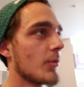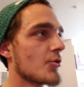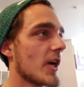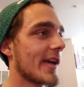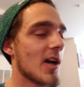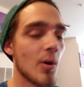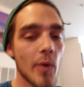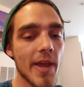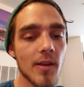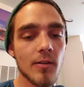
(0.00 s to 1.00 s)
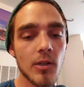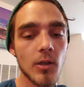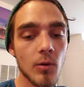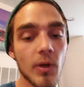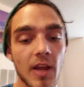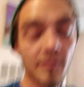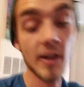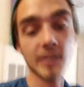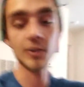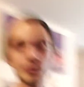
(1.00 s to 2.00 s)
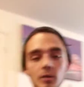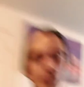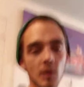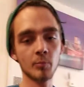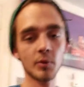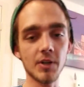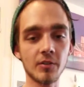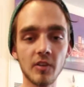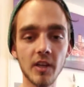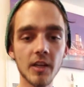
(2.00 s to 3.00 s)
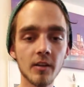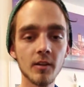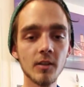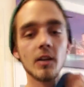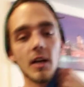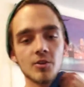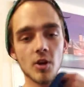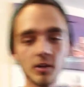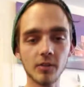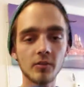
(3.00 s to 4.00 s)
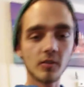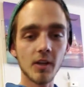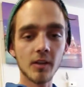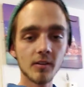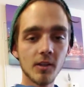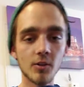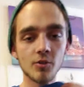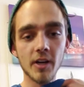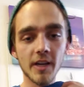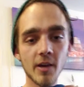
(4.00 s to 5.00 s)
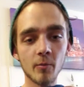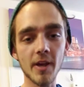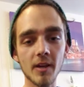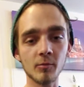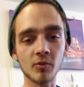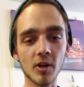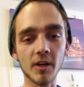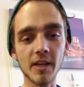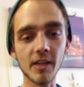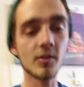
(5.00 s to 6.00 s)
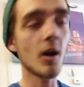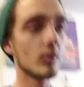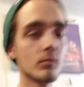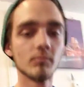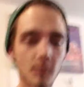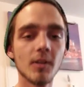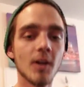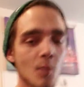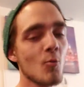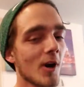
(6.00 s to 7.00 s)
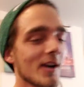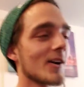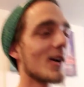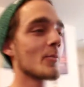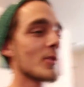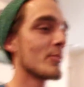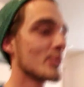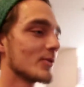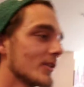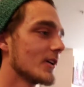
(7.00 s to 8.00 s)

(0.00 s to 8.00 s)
trying to cut weight, when I finally do, I'm pretty skinny, as y'all can see. Trying to gain weight. I'm starting to get toned. I'm working on it, people.